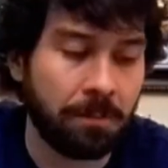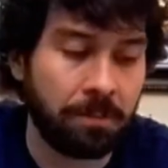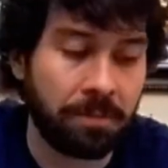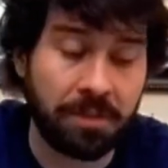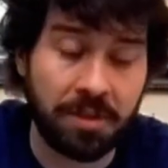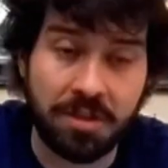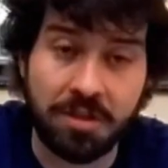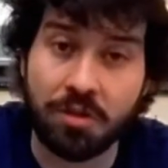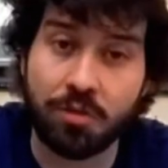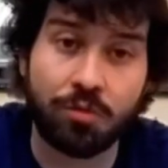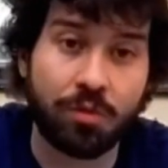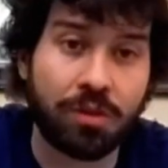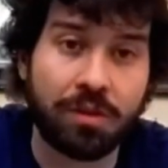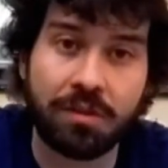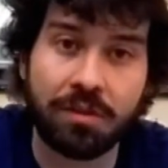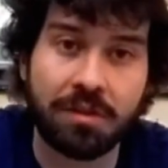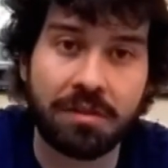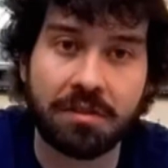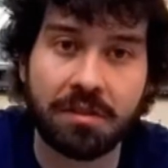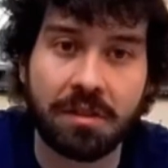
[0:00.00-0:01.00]
this is what it
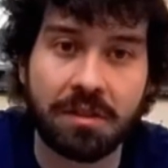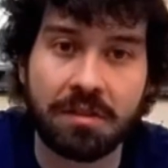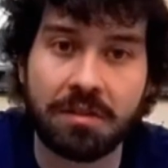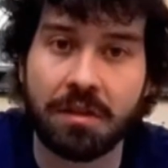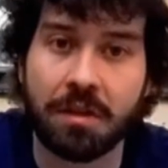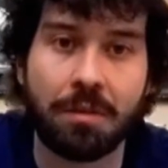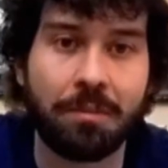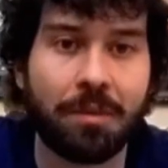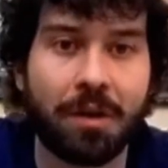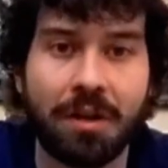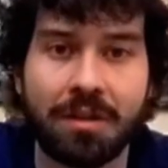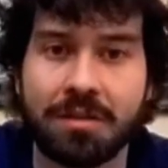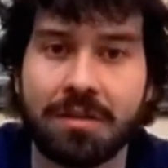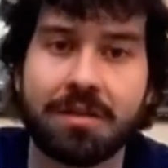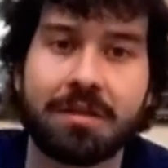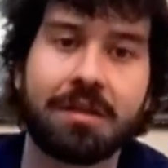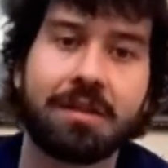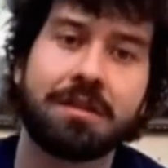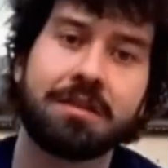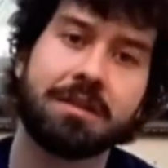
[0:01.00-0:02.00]
looks like to unbox a
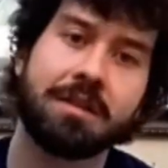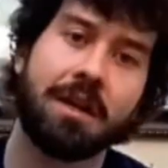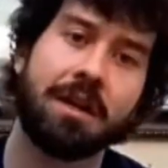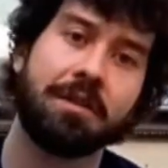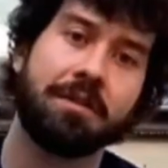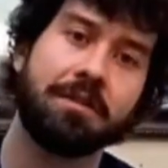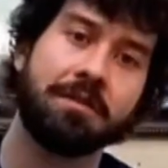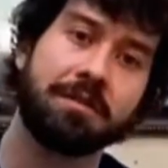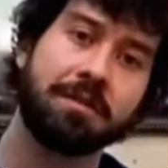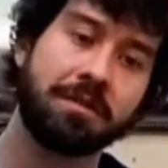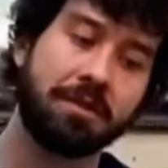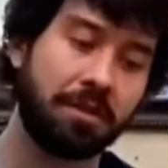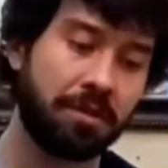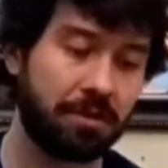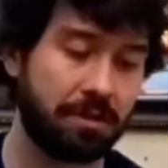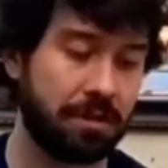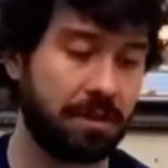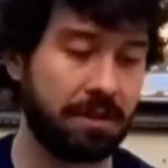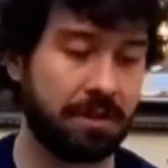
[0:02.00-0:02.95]
Sega Saturn. So